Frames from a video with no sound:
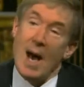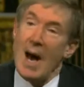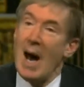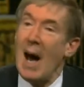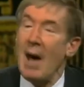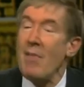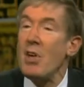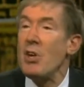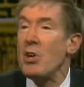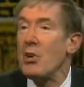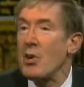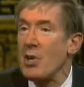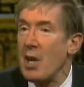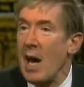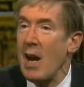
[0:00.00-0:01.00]
I think you
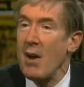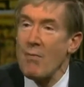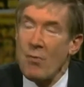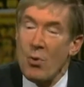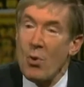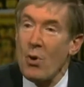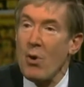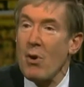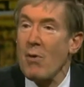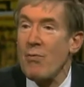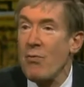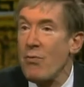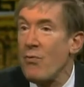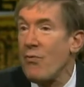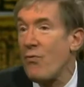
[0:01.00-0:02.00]
could get it for
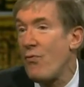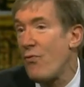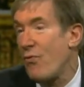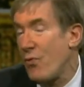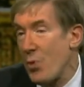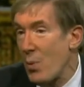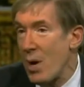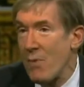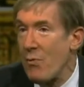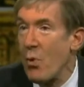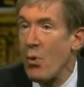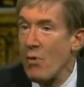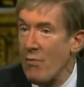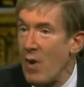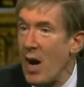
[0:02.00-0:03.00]
three,
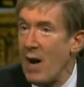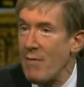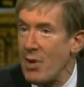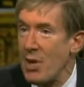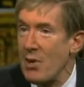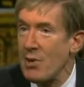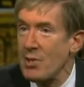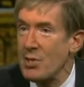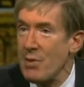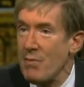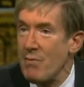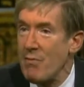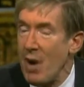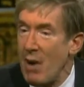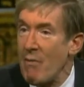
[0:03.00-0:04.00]
four, five years
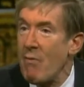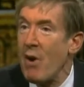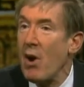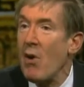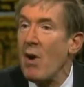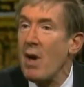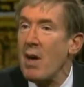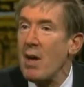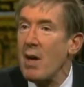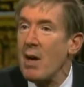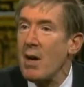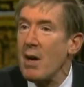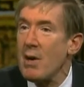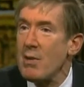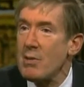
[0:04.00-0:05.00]
of, of
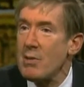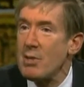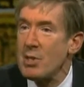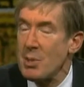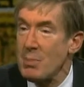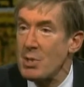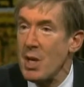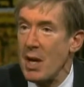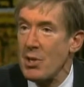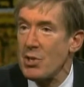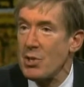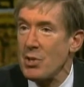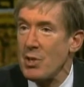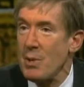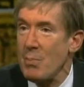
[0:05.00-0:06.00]
very uh,
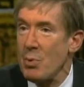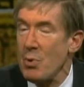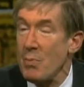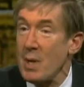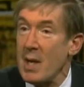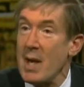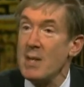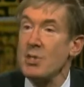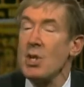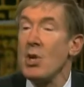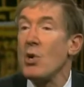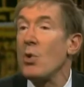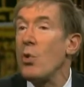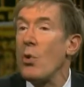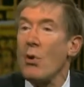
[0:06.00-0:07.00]
substantial improvement gains.
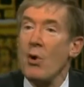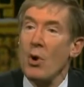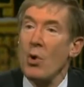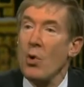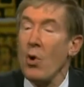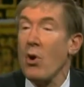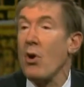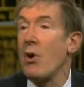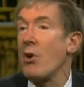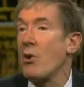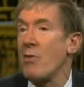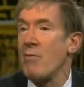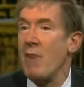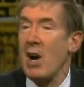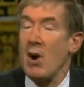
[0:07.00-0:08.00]
Quarter to quarter, it
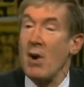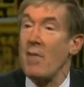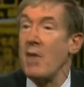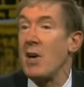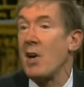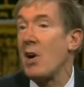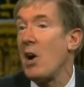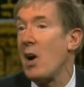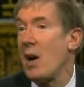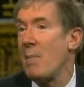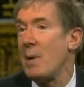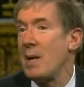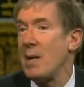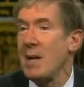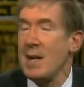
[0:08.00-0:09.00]
could vary. The
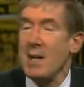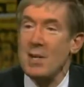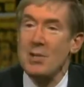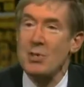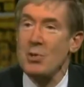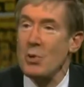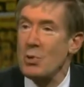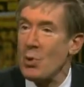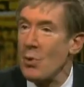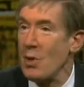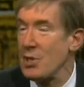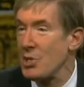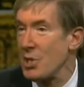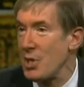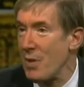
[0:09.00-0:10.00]
economy right. is
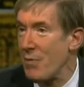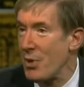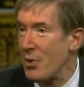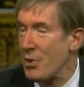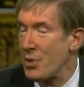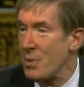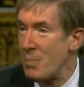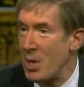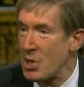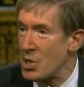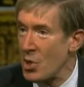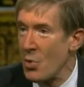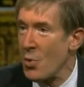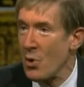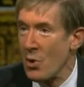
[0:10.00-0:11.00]
notoriously difficult to
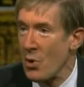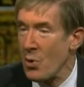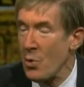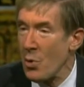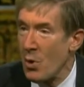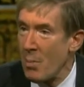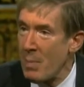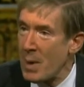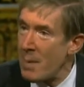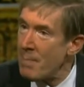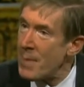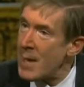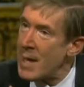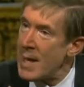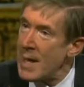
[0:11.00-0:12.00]
measure quarter to quarter, but
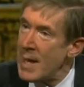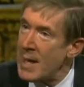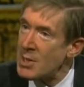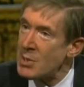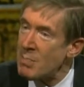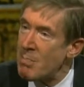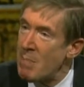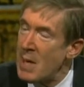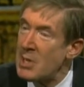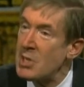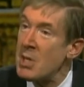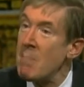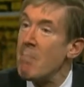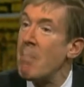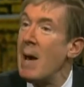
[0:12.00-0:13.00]
that's, that's it's, it's
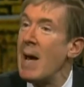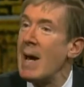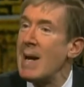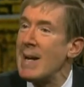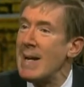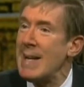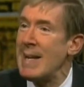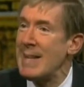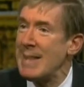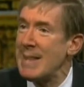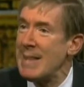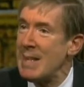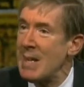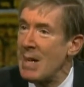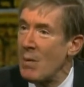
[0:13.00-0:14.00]
embedded
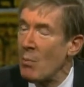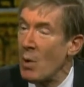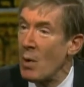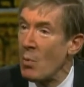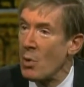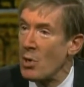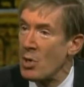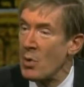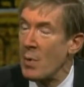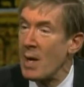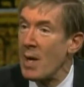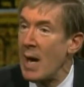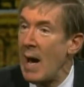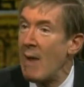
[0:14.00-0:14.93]
in what we're doing.